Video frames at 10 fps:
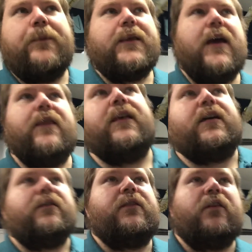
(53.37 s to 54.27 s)
And
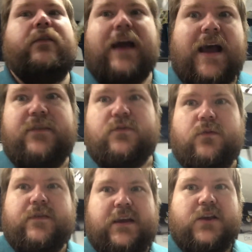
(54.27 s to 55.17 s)
then your last
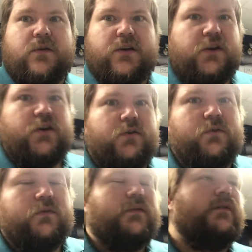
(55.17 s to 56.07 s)
one that you can
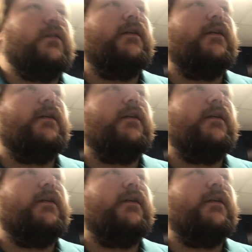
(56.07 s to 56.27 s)
use